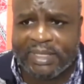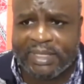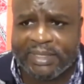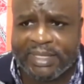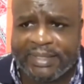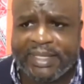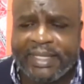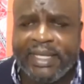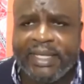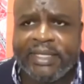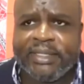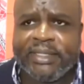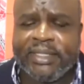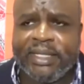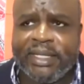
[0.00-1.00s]
that it
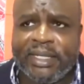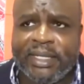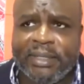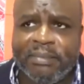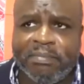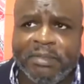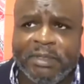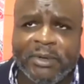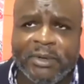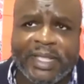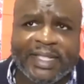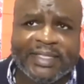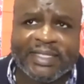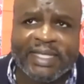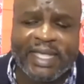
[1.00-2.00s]
can people
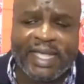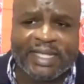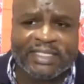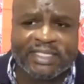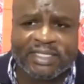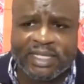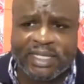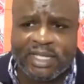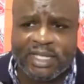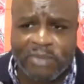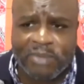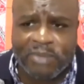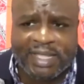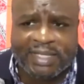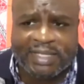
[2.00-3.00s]
can see us,
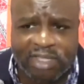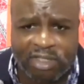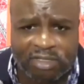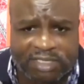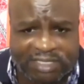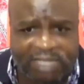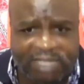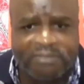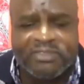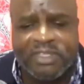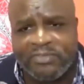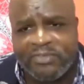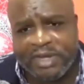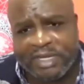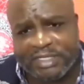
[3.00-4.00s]
we can see ourselves
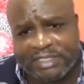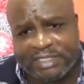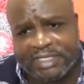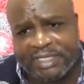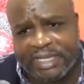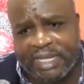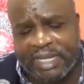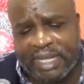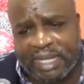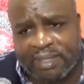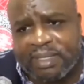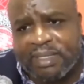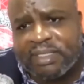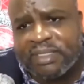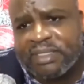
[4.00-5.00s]
different. I
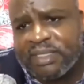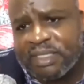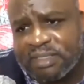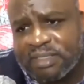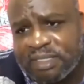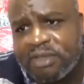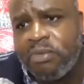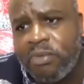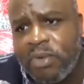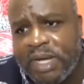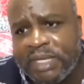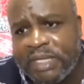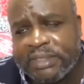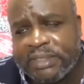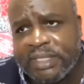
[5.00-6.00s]
think this is the second
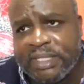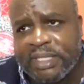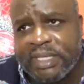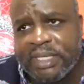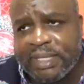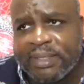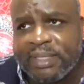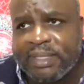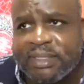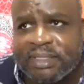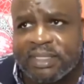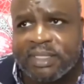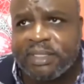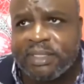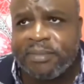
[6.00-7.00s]
one. I think
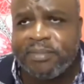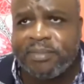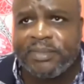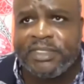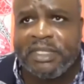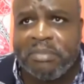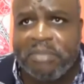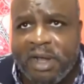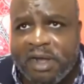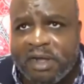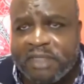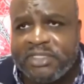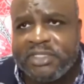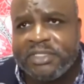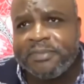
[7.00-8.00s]
so. The
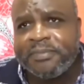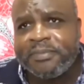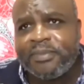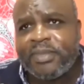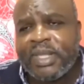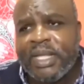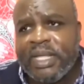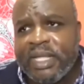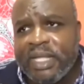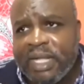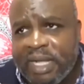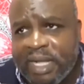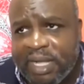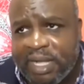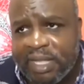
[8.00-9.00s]
march
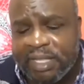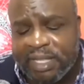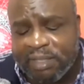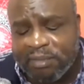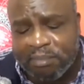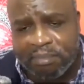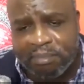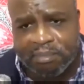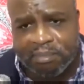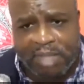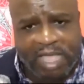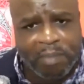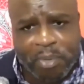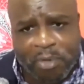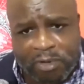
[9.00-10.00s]
in
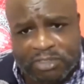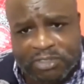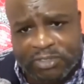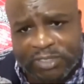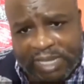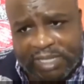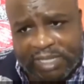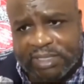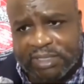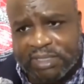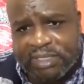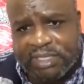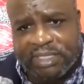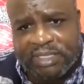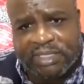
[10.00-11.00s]
my personal
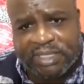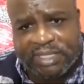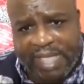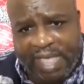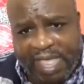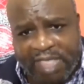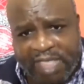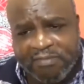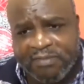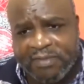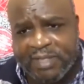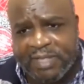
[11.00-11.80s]
life,